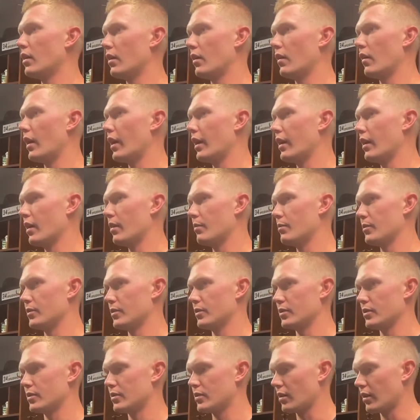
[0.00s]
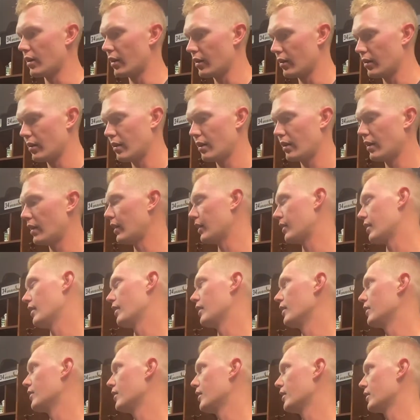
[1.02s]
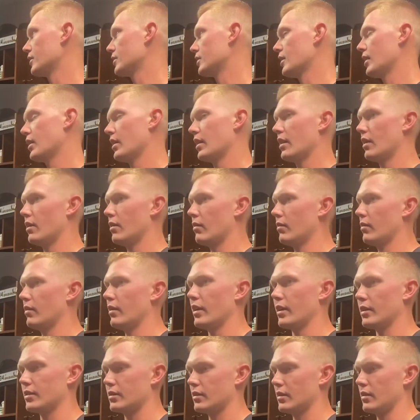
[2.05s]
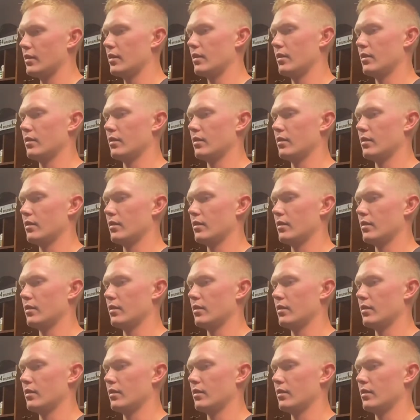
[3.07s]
lineup is just, all right, how can I get the next guy out next inning?